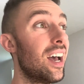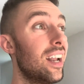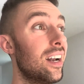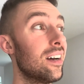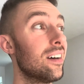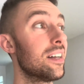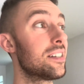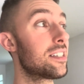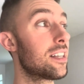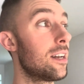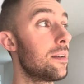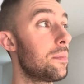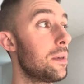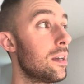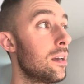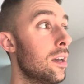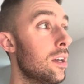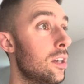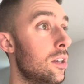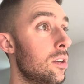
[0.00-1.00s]
Now that's going to
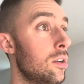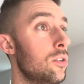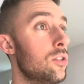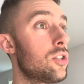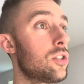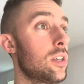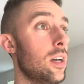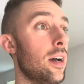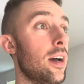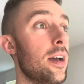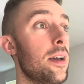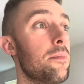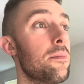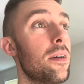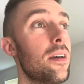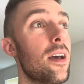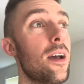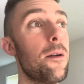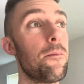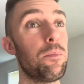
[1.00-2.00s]
be a huge time
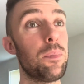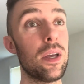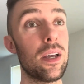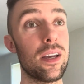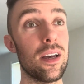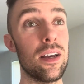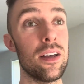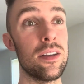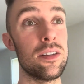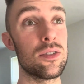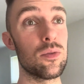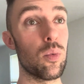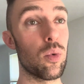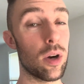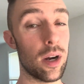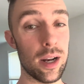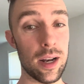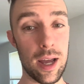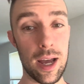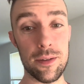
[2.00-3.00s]
because we're
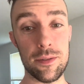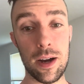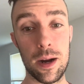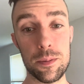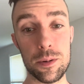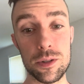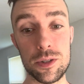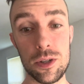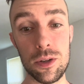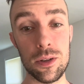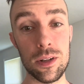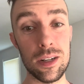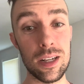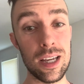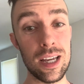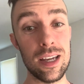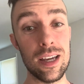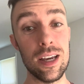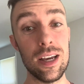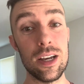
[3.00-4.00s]
going to have
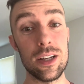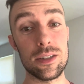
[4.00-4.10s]
opportunity